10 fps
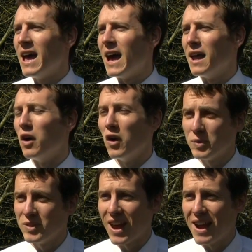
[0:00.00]
And
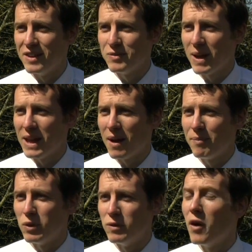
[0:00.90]
Hospiscare is made
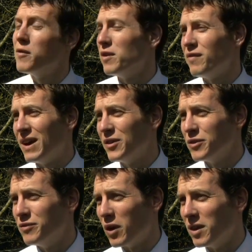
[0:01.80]
up of over
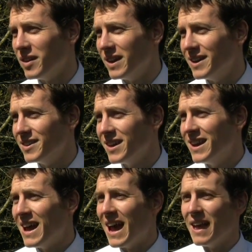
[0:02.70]
1,000 volunteers.
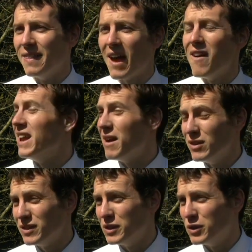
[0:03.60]
And they're in
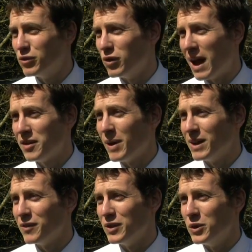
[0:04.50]
every single
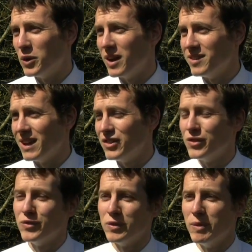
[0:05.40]
aspect of the
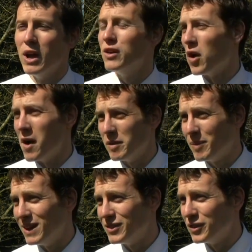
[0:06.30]
organisation, from
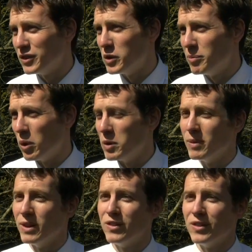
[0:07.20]
driving patients to
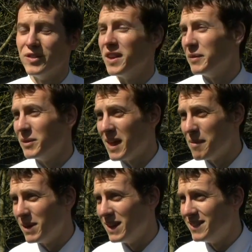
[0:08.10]
appointments, to sitting with
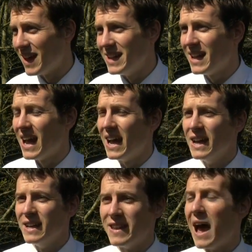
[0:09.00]
them in daycare,
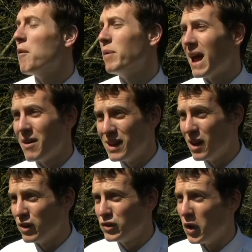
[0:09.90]
to helping out
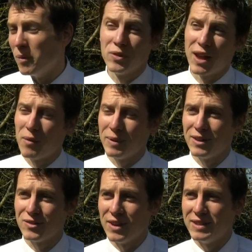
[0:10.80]
in our shops, to
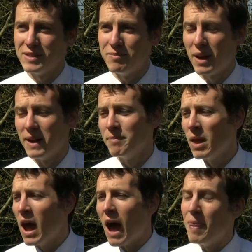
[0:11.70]
helping us raise the money.
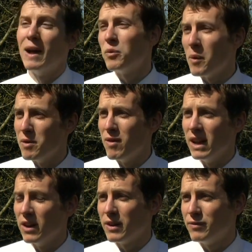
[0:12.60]
And that's where we're
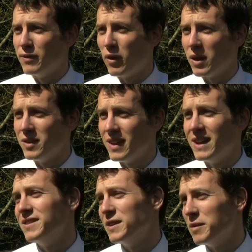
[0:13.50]
really looking for
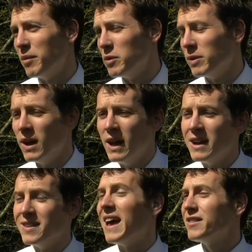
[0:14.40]
volunteers at the moment.
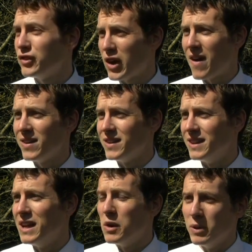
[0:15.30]
Because as a
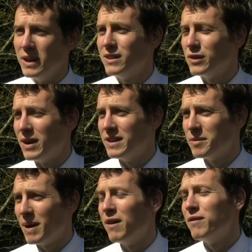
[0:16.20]
charity, we need to
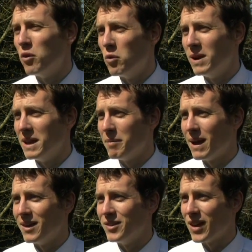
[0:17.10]
raise about £4 million
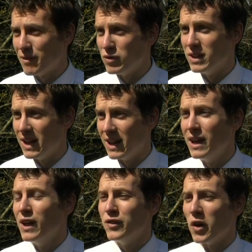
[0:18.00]
every year.
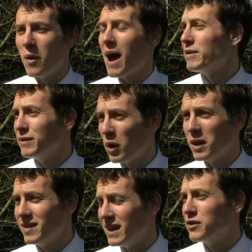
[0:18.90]
So having
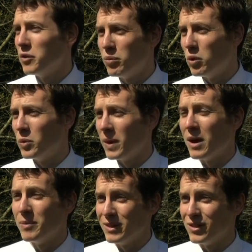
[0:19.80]
volunteers on board with
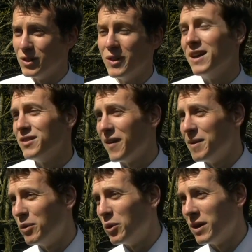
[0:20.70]
helping us to do that is a
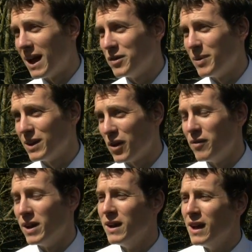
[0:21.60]
very important aspect
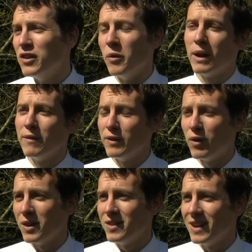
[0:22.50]
of it. So we're looking for
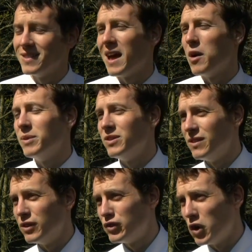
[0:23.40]
volunteers to help us
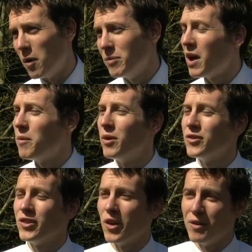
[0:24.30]
in the shops, help
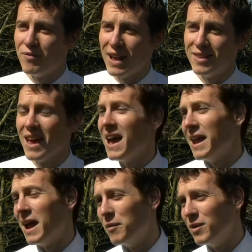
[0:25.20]
us on events,
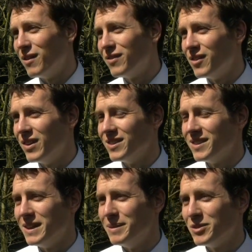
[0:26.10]
and help with our
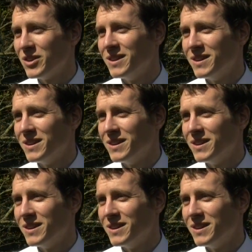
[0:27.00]
fundraising teams.